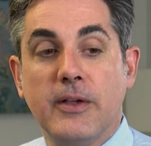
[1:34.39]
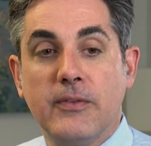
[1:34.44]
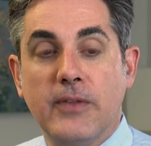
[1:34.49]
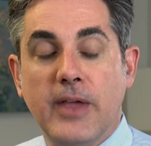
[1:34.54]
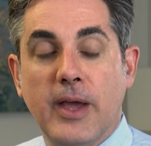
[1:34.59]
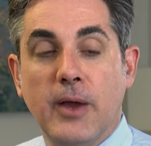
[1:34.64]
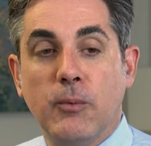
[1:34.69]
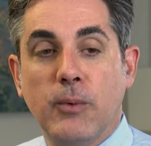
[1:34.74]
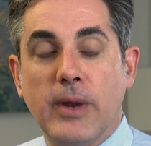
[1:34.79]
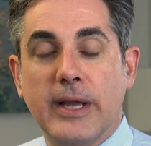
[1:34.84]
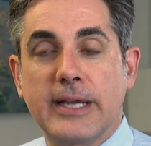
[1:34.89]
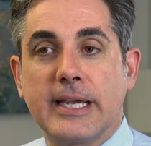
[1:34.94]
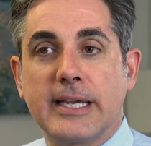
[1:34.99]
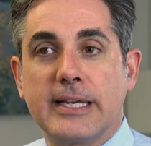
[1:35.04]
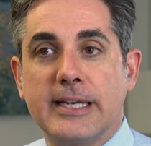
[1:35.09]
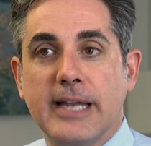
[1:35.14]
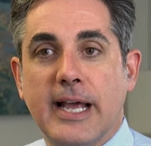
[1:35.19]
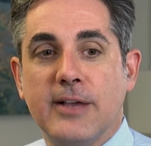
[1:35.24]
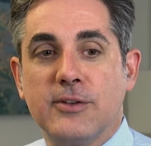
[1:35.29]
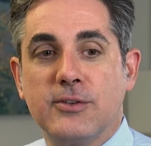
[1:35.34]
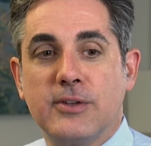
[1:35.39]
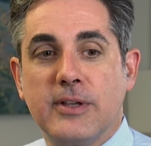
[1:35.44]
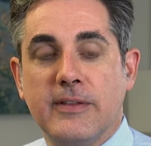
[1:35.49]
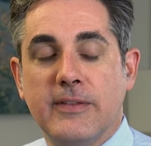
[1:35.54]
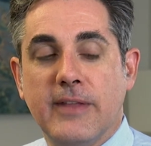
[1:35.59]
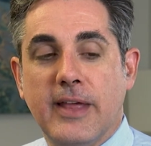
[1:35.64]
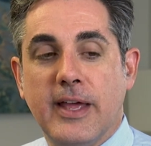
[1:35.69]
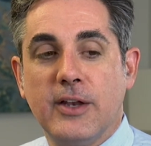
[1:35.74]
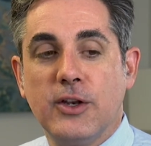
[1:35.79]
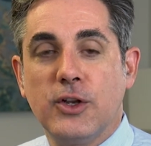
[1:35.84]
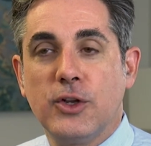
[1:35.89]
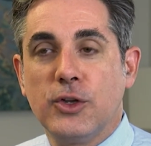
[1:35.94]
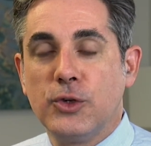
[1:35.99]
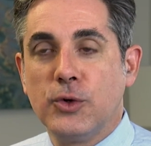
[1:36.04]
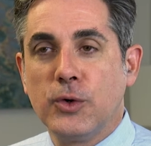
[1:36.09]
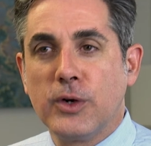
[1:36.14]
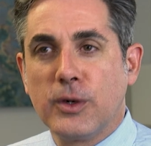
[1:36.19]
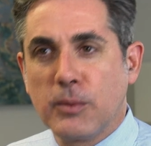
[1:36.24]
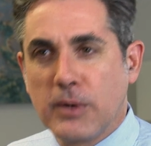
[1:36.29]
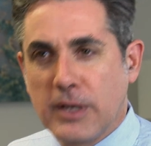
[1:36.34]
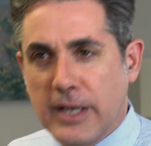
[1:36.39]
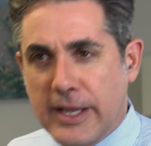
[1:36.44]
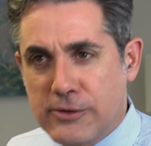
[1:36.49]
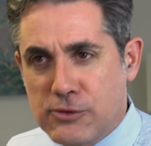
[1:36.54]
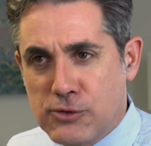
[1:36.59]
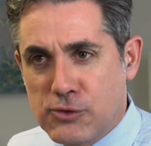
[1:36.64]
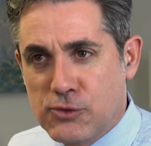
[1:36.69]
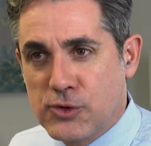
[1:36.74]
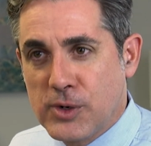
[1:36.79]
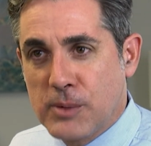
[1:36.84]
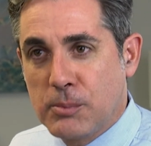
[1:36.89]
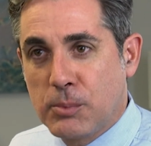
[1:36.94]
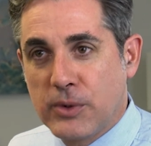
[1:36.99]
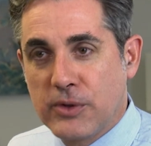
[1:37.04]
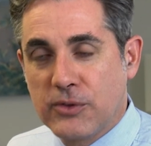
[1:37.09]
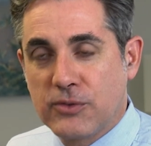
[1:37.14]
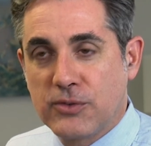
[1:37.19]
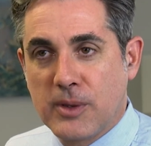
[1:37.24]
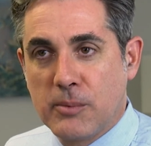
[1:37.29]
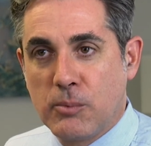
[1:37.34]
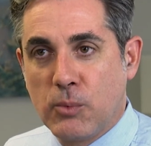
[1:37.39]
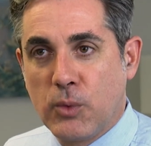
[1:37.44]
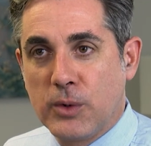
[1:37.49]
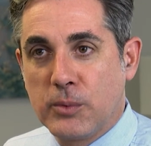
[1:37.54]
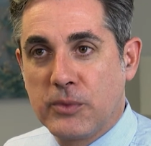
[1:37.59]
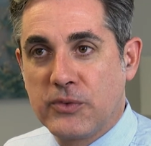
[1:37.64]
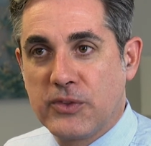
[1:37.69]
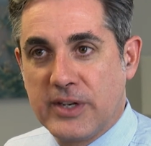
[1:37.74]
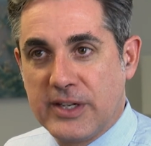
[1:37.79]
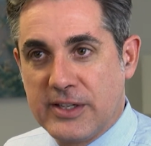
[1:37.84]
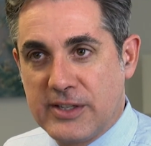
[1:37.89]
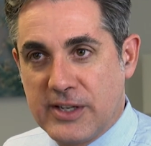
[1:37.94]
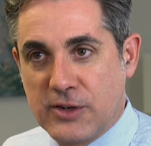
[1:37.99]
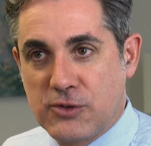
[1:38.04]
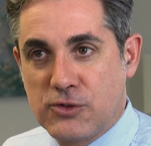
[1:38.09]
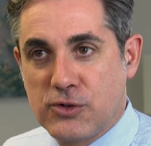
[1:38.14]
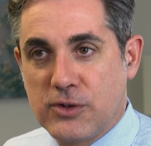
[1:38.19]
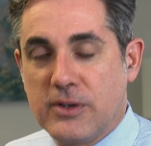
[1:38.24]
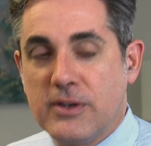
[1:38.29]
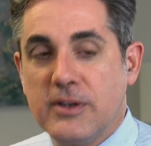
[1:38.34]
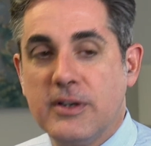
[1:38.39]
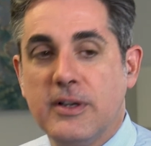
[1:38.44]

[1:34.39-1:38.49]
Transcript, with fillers: That recognizing that you're in a relationship with someone with an addiction